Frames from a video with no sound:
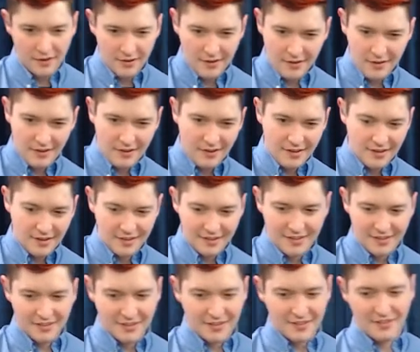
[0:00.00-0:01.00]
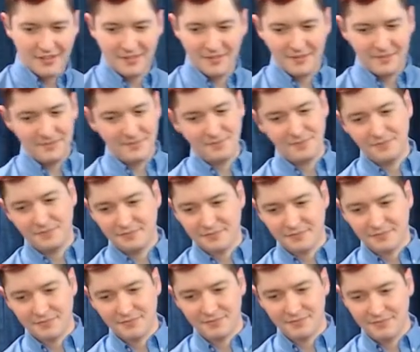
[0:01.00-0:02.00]

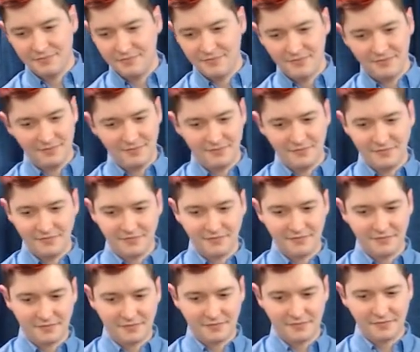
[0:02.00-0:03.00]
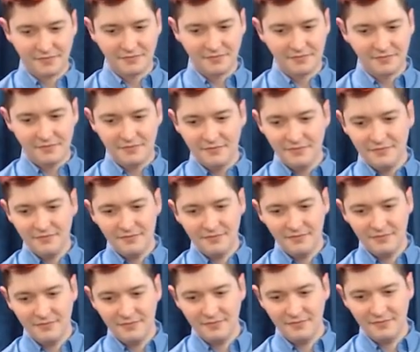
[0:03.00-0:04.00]

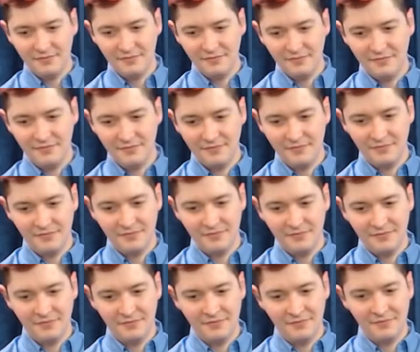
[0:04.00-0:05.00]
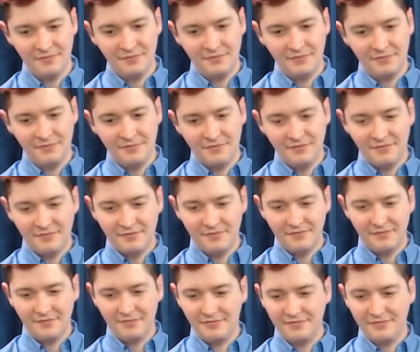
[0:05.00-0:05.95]
(not speaking)